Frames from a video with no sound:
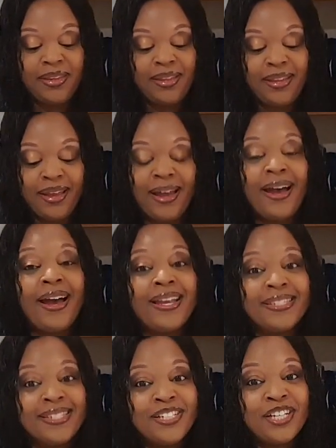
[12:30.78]

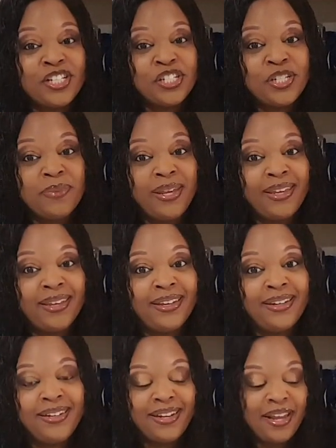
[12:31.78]
I suggest you make it.